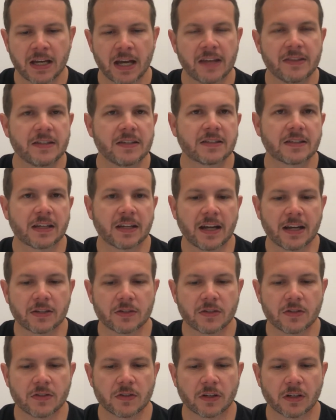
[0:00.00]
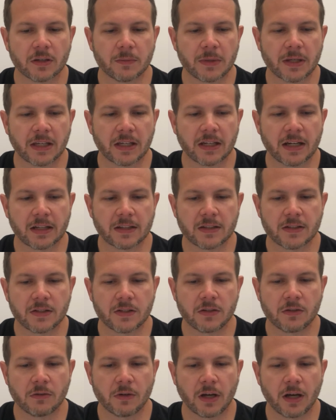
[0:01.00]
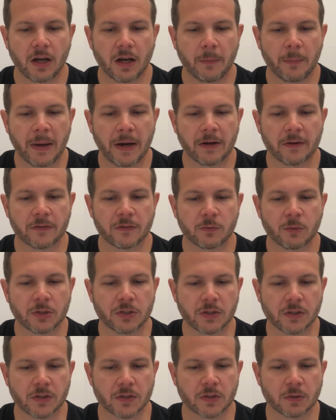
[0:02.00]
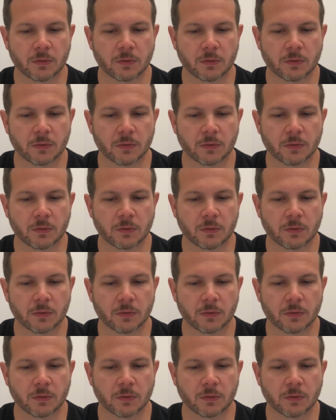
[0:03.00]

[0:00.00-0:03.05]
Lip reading: And these connections are going to be connected to a pair of switches.